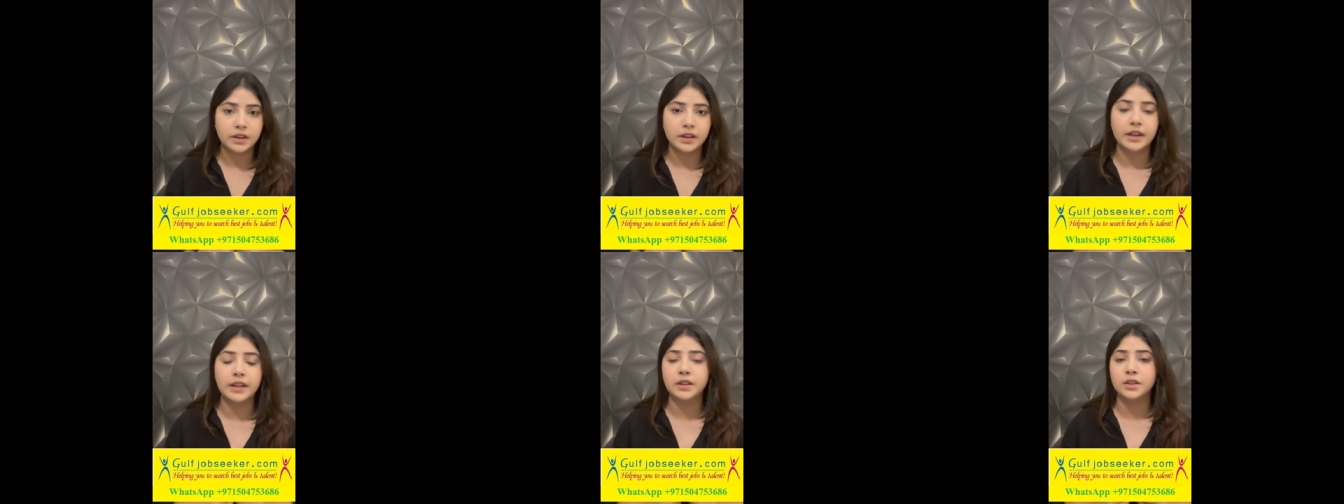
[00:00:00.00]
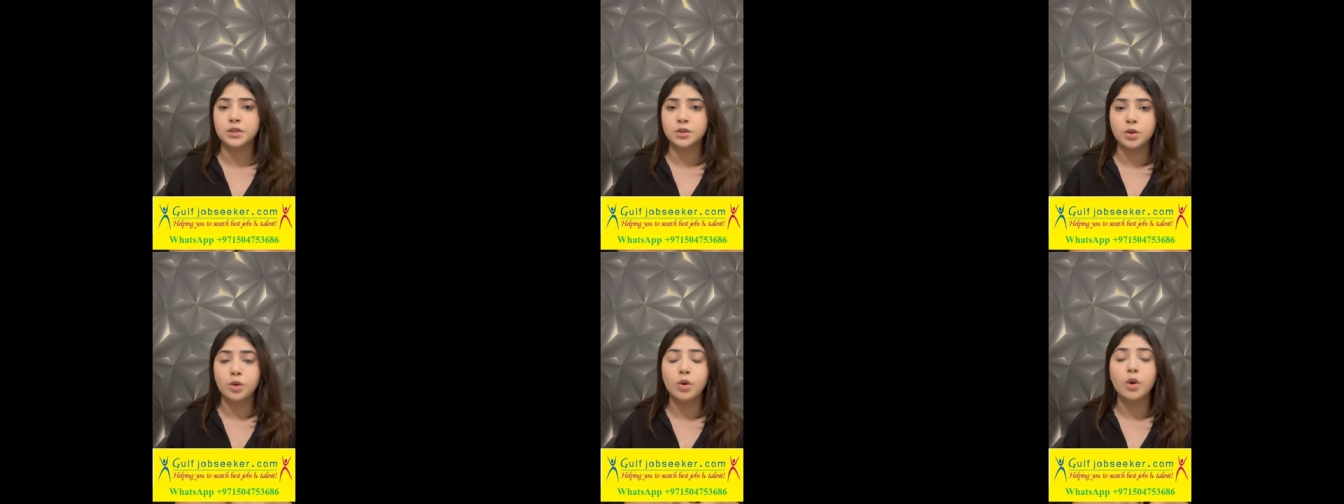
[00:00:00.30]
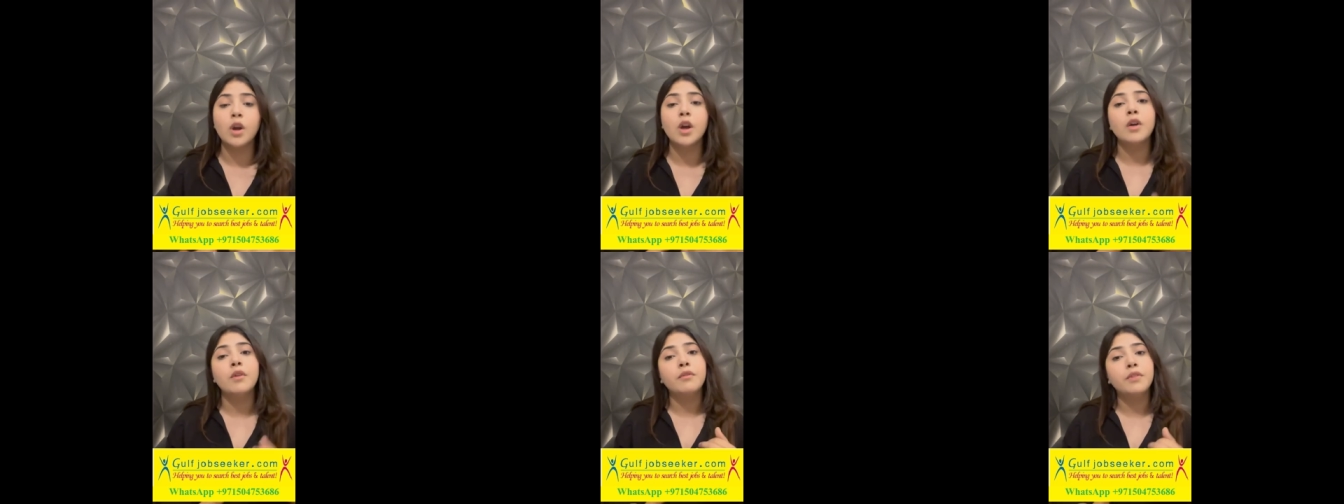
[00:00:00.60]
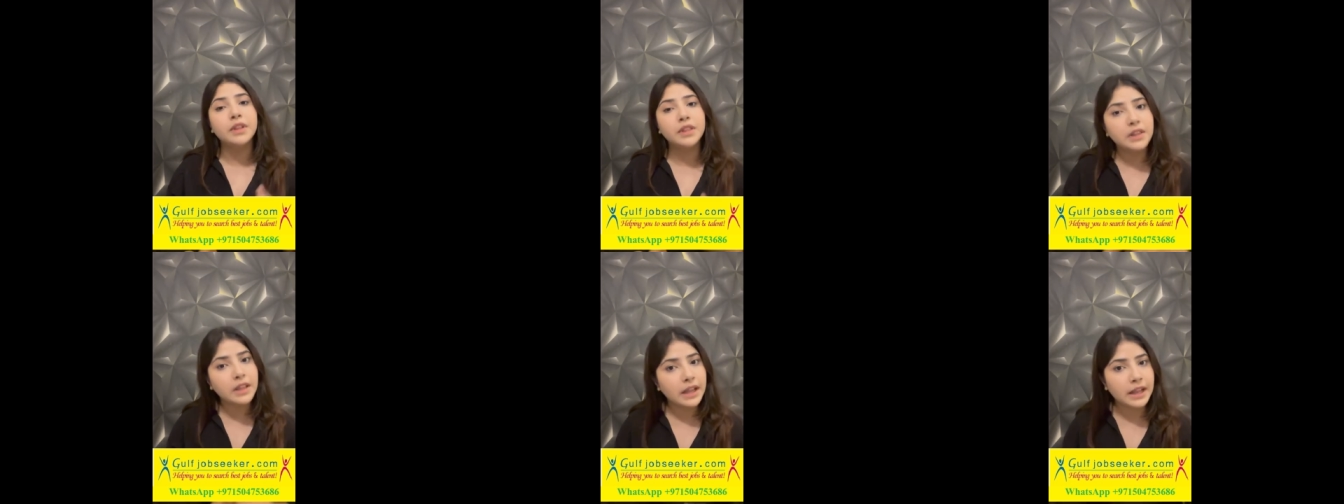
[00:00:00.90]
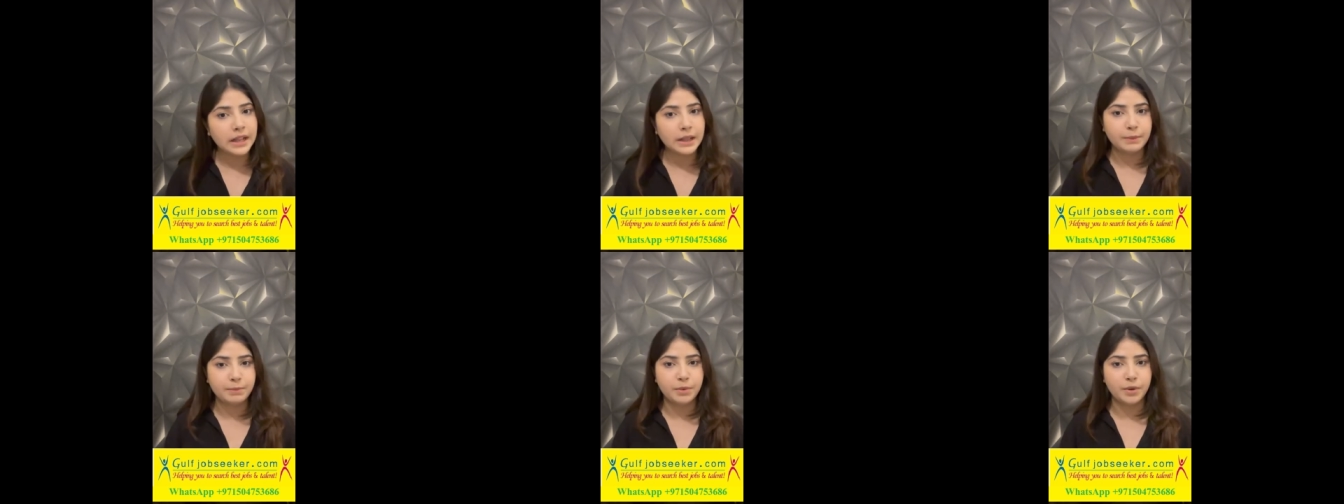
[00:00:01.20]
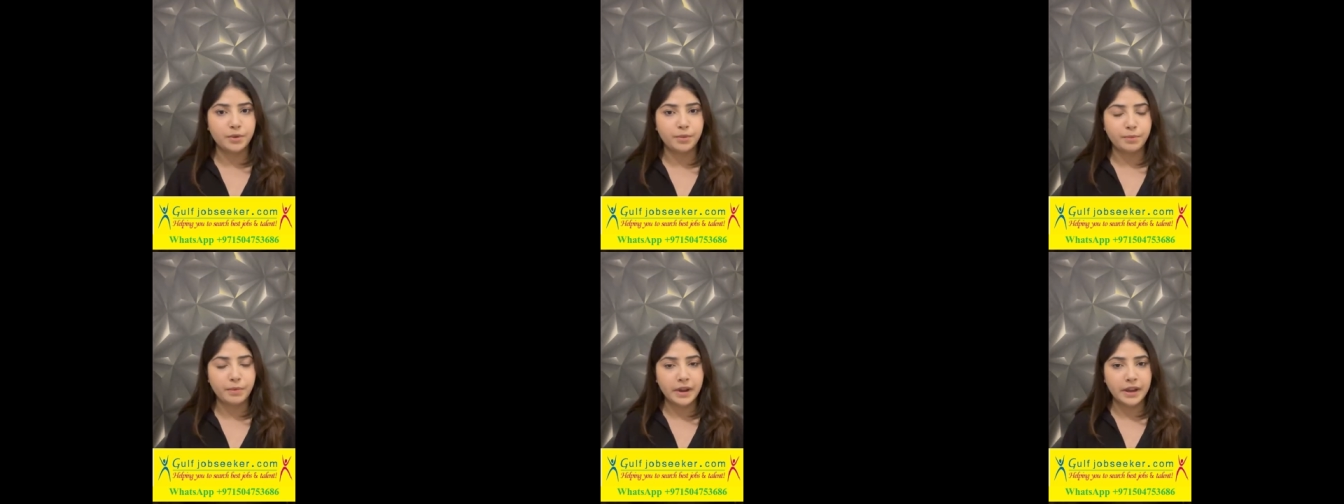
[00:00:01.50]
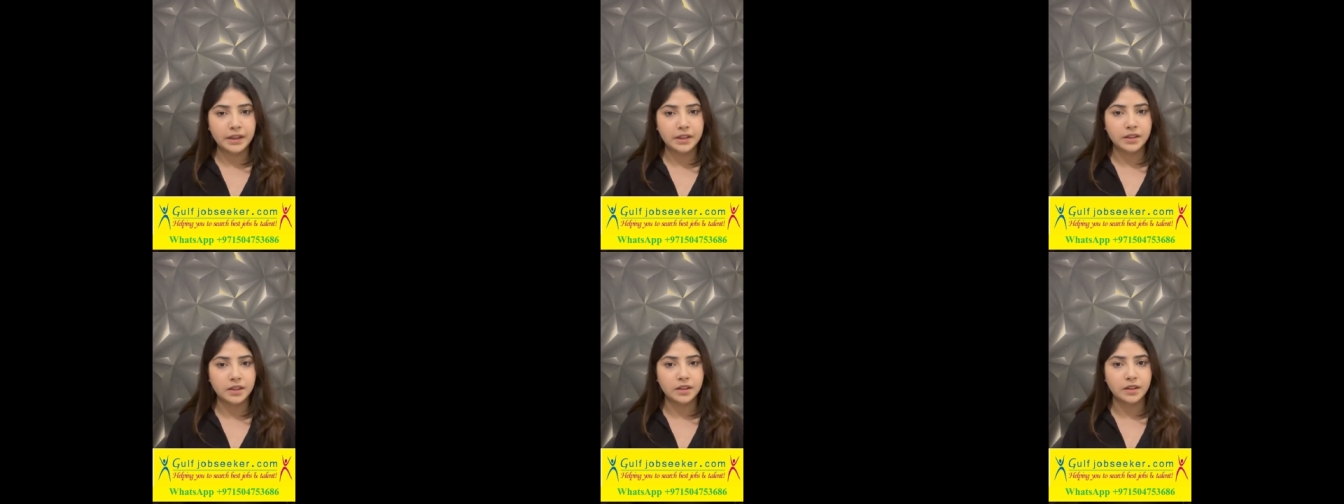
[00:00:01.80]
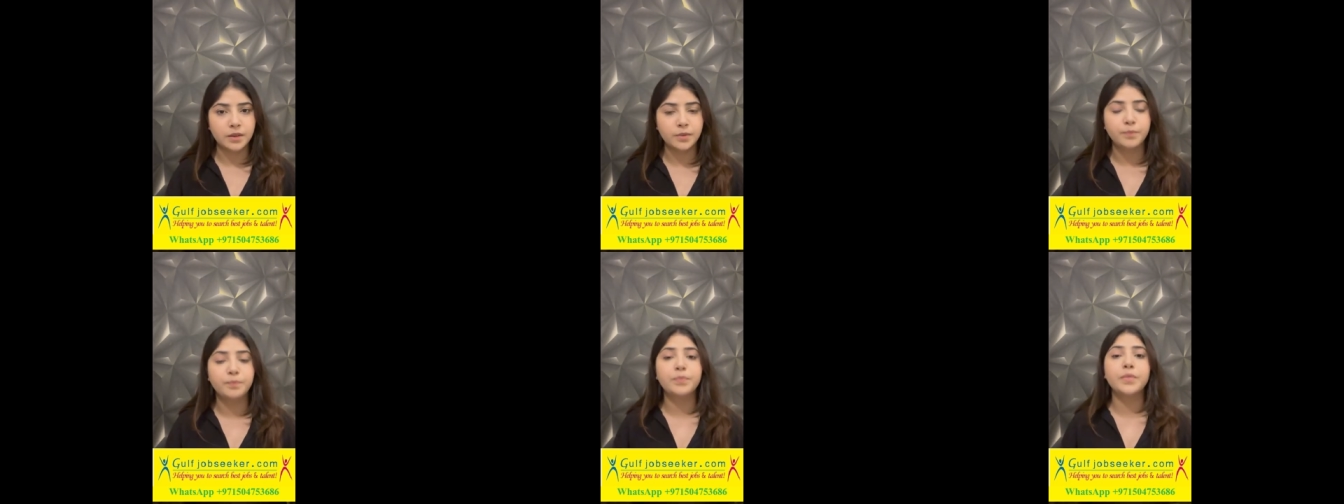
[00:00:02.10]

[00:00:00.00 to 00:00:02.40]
and so with the help of Python,